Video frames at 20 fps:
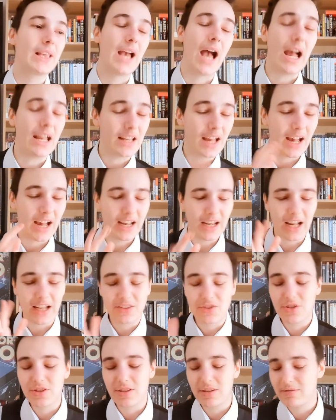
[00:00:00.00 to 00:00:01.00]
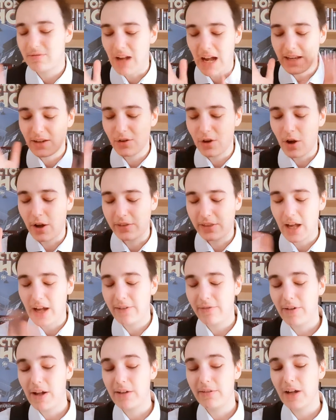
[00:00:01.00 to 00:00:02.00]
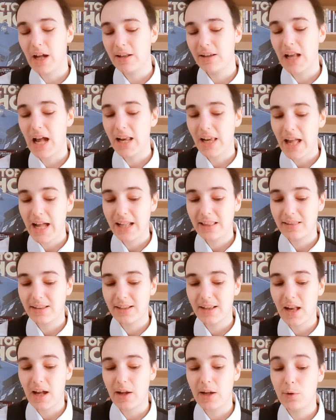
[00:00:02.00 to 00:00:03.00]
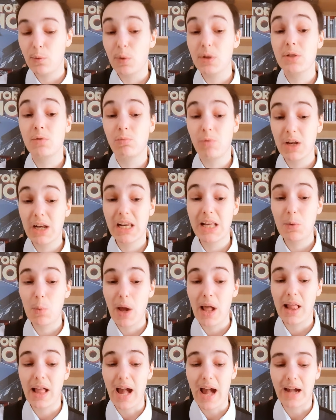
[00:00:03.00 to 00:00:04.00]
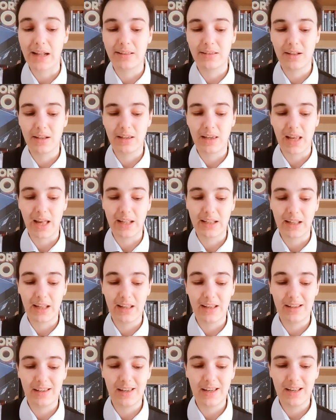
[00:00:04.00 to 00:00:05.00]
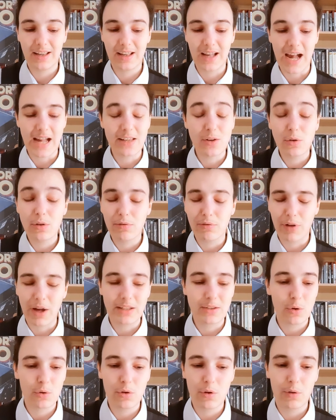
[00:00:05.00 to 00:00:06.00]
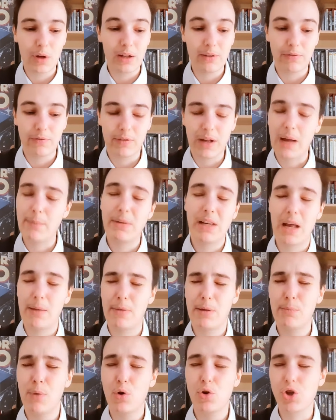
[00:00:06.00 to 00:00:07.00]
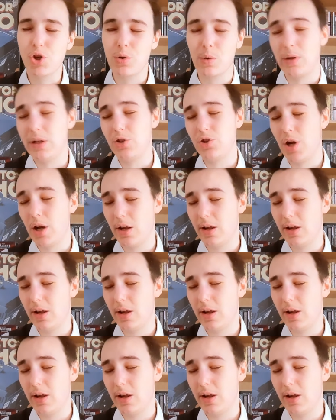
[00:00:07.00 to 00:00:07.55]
I, I just I don't know I, I, I liked it it was really well acted like it I don't I don't know if I mean I'm emotional in,